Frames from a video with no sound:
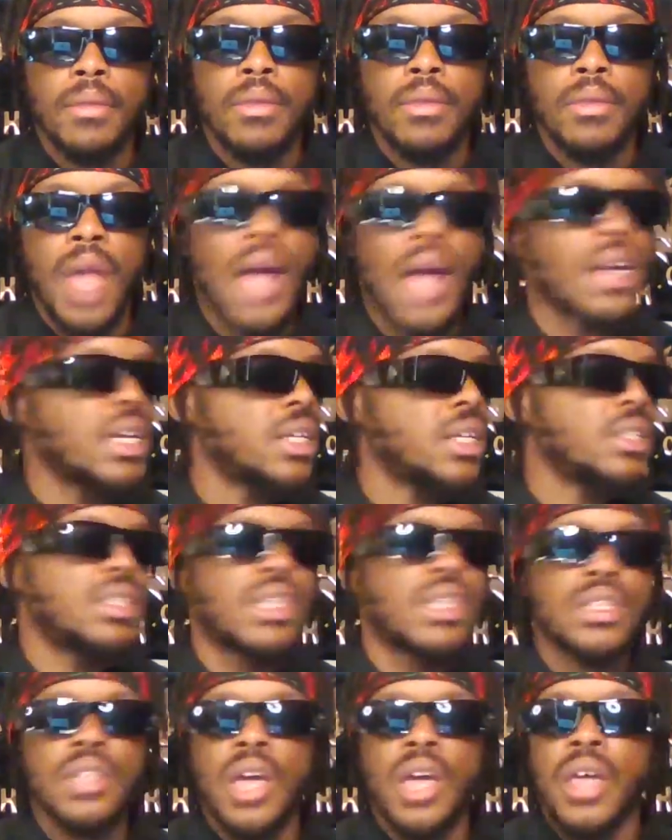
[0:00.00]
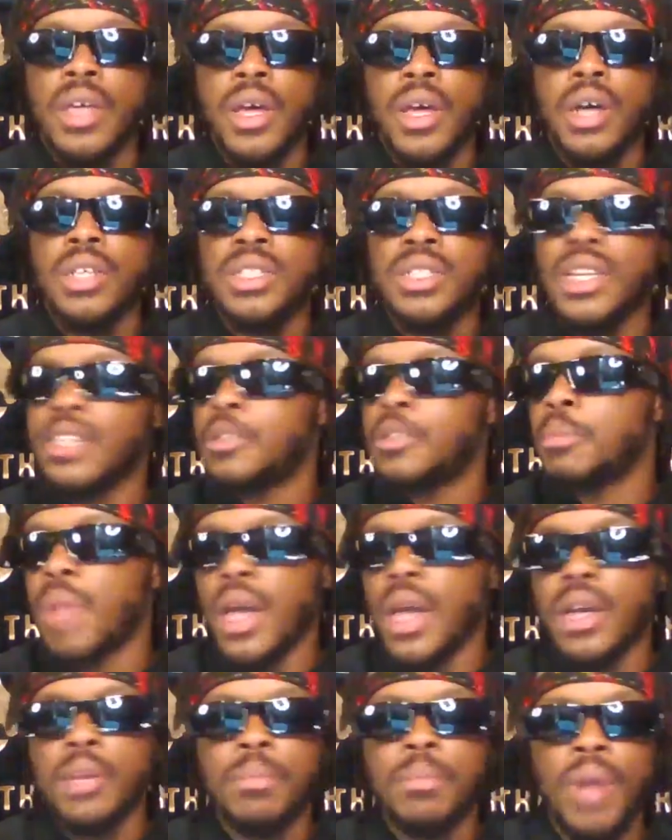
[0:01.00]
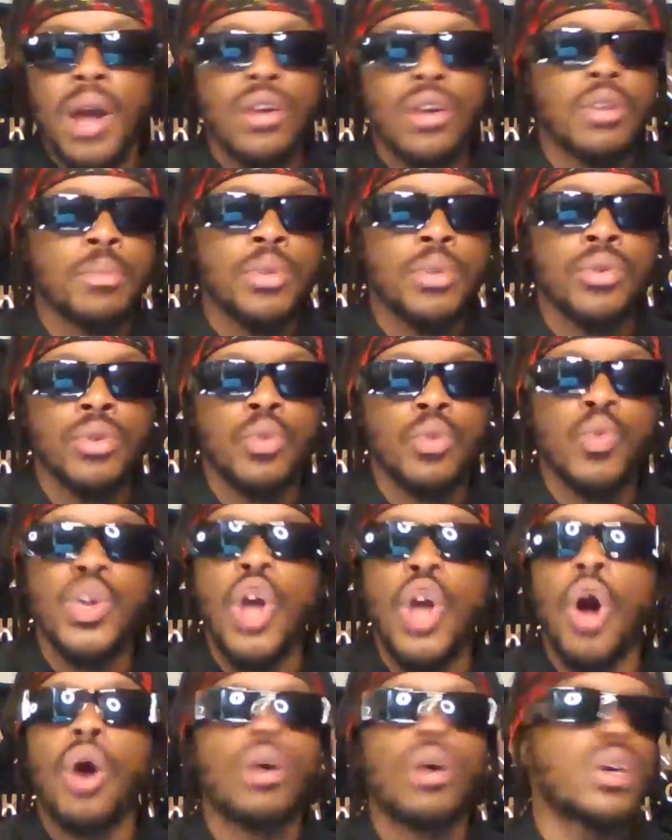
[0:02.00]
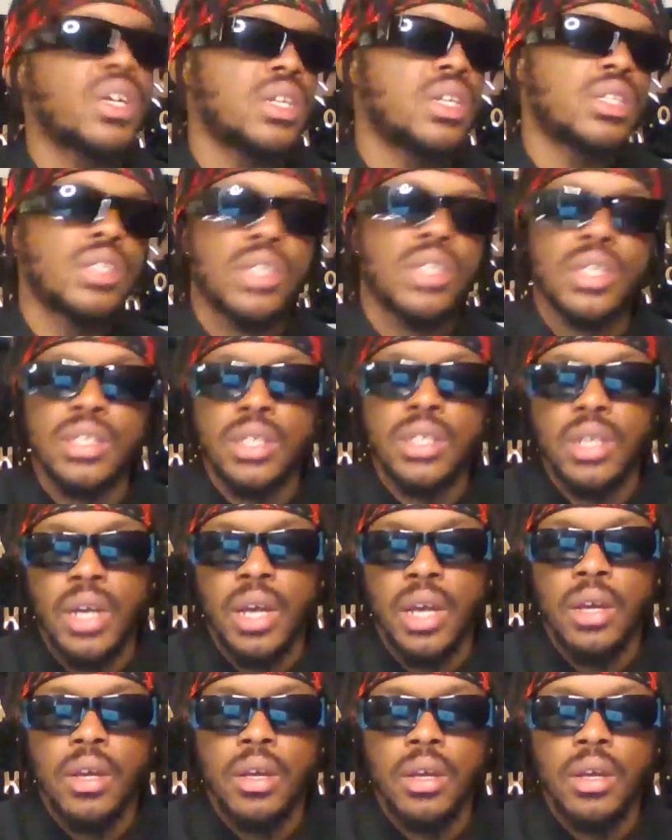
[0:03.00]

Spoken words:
I can attest. Us as a black and brown community, we all can attest to that.